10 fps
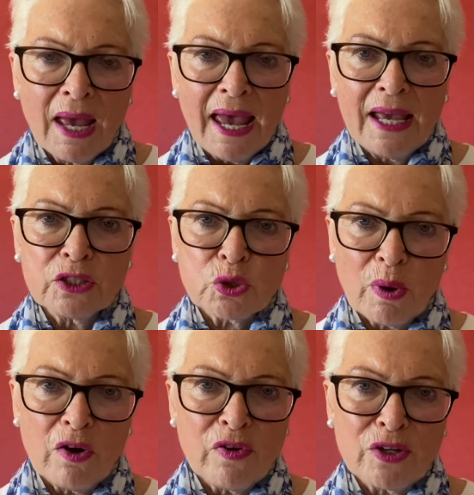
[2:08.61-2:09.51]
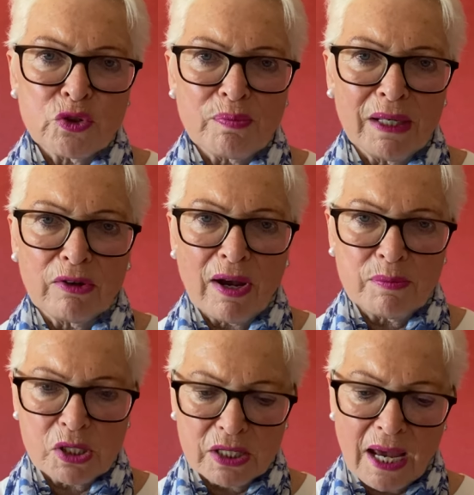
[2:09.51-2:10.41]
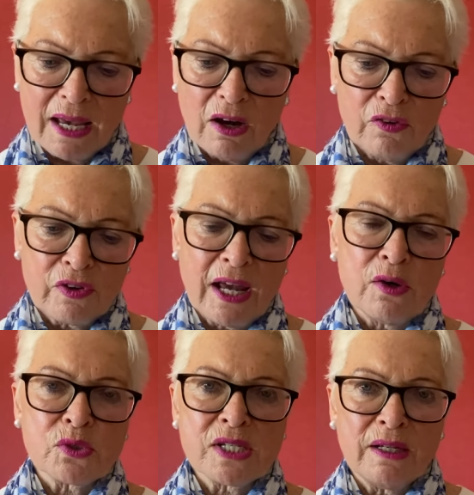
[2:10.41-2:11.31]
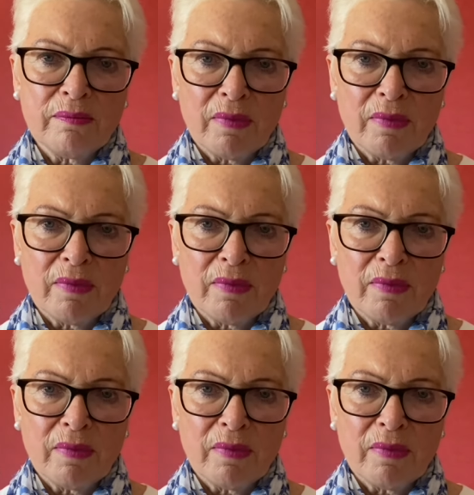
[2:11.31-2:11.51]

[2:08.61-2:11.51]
and 1200 milligrams a day of calcium.